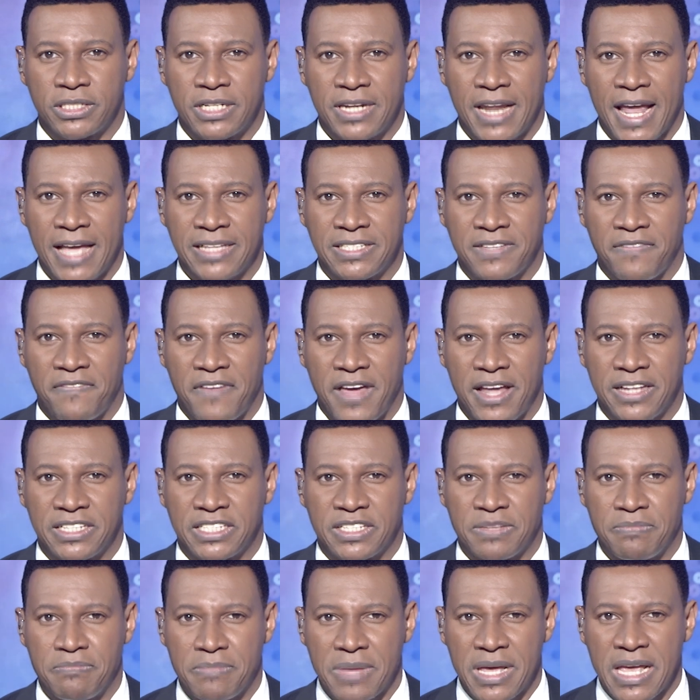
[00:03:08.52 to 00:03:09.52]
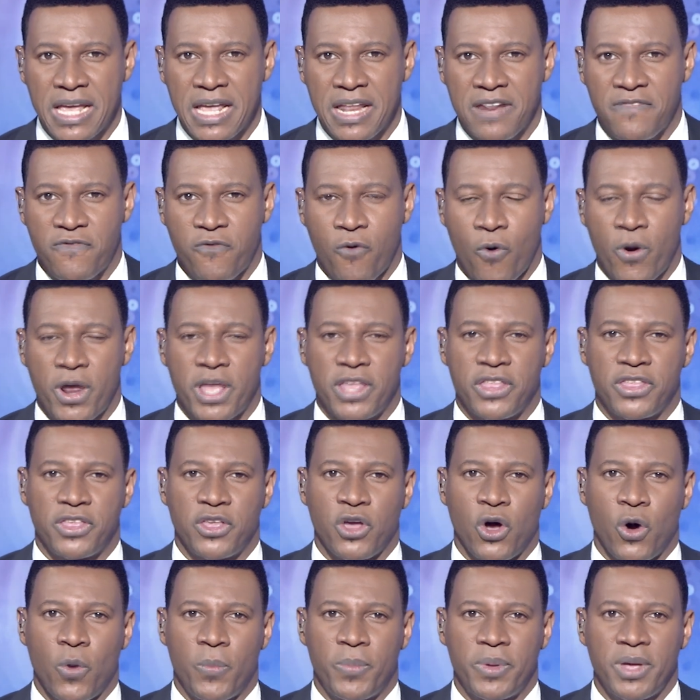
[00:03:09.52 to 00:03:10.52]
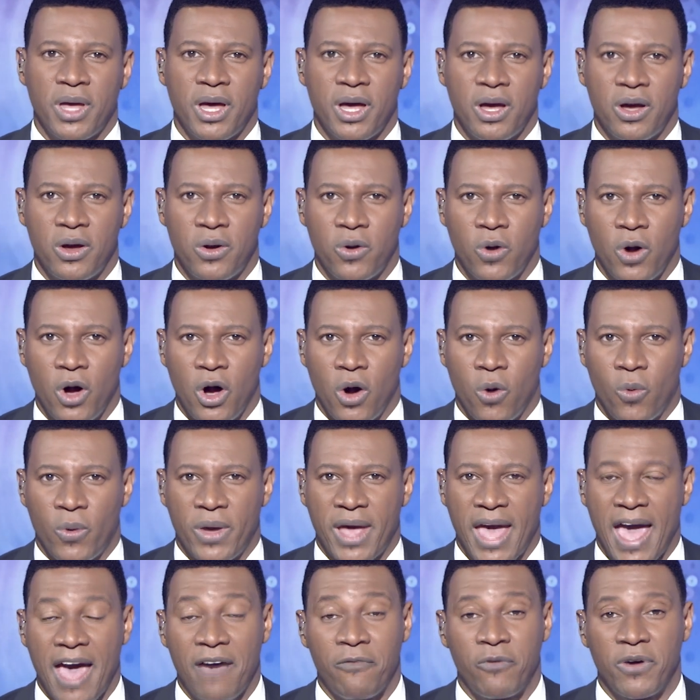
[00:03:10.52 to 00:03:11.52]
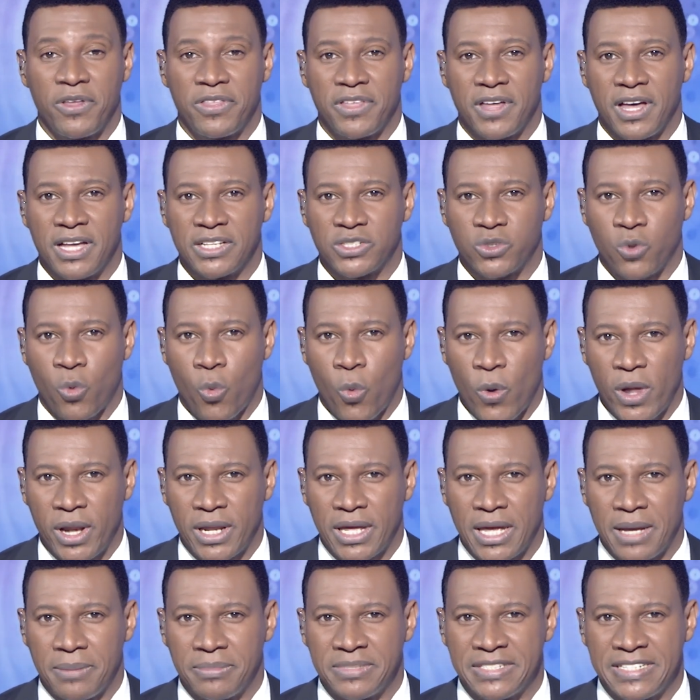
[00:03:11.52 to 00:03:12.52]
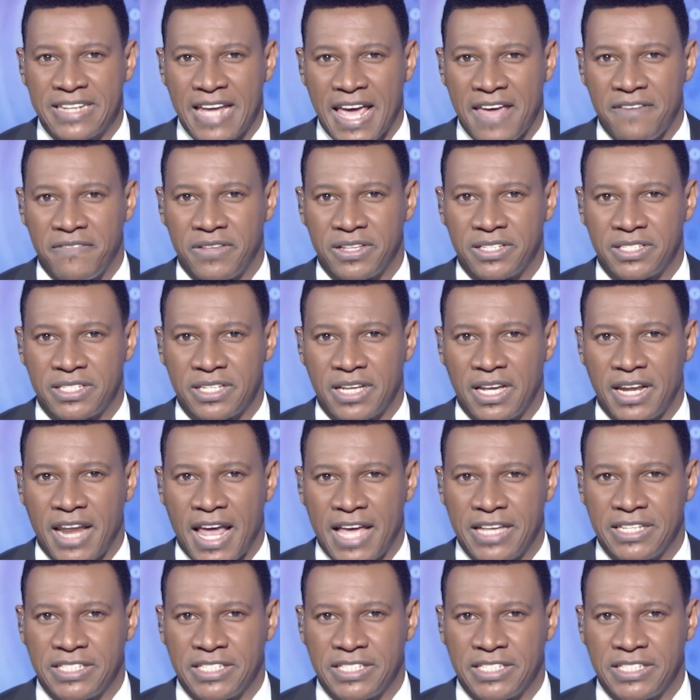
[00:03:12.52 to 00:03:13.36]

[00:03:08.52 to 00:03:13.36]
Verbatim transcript: today's events mean for Ethiopia, we have with us William Davison, a